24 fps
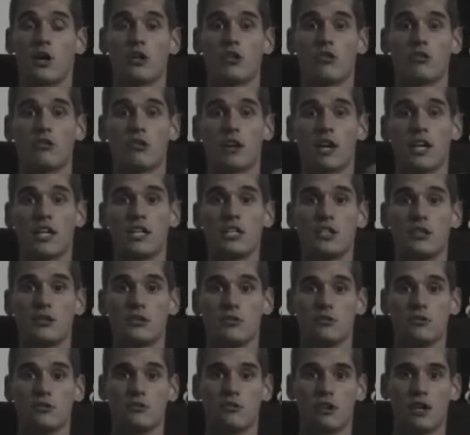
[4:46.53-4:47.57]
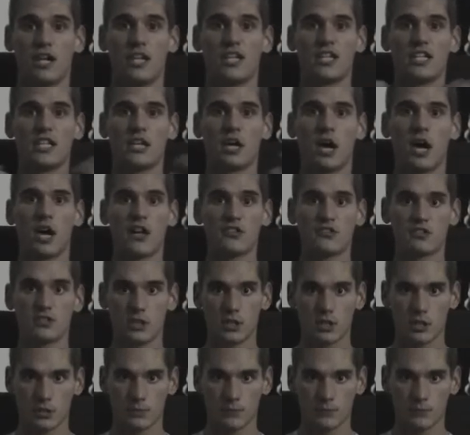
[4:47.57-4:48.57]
grandiosity.